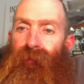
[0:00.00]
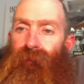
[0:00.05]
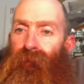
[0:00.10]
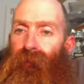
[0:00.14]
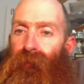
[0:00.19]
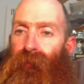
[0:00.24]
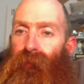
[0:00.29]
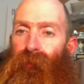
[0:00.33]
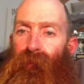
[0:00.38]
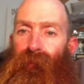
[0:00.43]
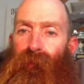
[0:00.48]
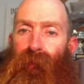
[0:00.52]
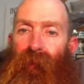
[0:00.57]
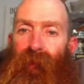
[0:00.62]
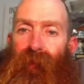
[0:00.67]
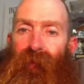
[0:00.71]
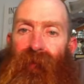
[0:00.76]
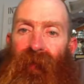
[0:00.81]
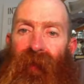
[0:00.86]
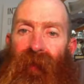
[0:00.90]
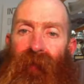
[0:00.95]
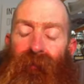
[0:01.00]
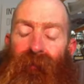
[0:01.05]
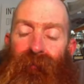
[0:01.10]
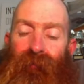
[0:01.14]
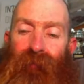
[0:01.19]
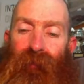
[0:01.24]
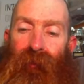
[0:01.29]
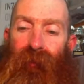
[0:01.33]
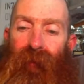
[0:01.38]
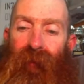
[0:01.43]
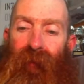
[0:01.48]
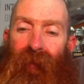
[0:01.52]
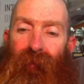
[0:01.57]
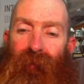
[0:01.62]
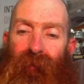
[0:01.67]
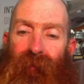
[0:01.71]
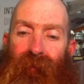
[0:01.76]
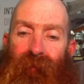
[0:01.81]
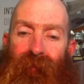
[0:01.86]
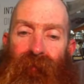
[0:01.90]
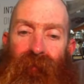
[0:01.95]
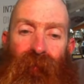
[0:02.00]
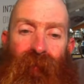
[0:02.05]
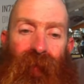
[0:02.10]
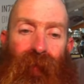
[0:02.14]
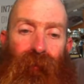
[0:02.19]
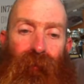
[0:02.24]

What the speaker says: all the wool's pressed up, tied it up, had to